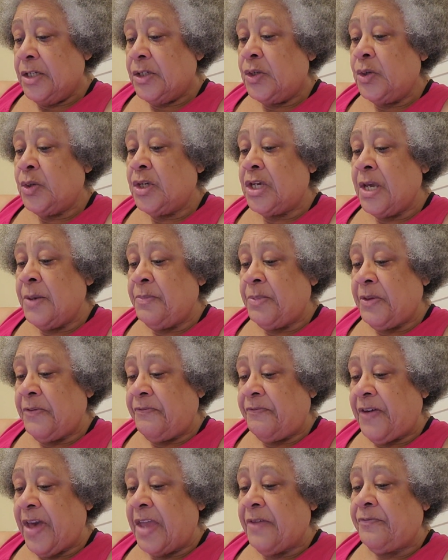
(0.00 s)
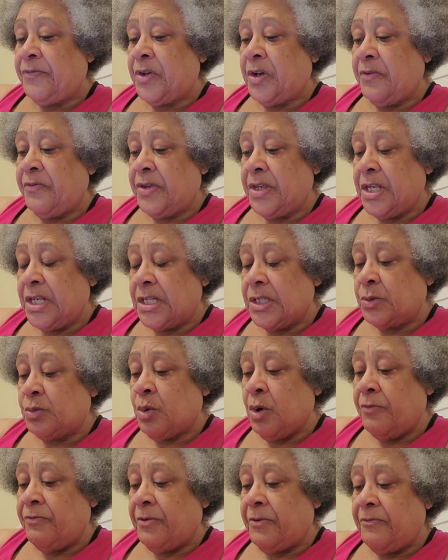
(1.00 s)
to keep the faithful of
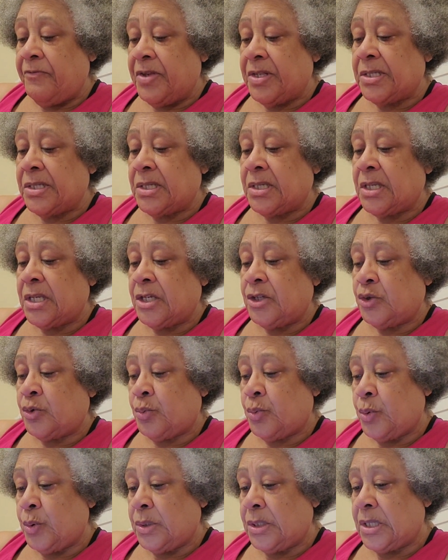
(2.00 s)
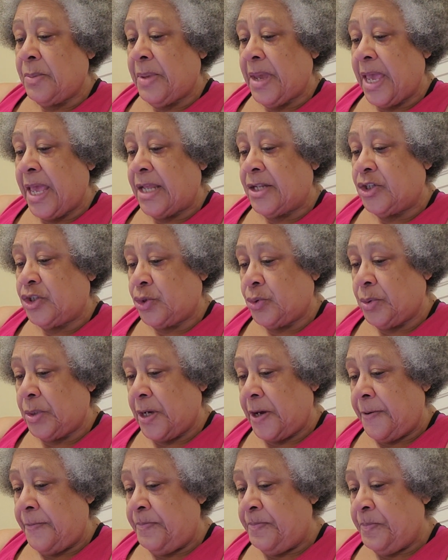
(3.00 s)
Israel from visiting Jerusalem and
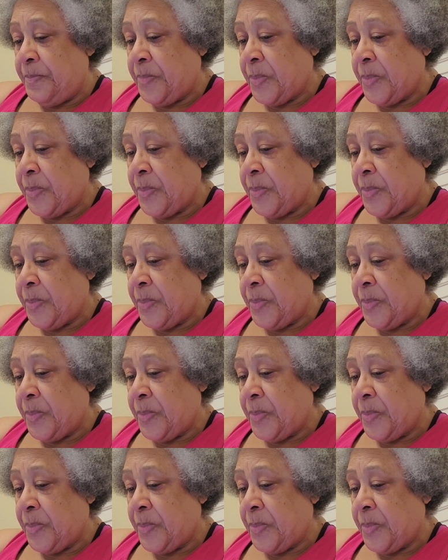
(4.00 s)
Judah.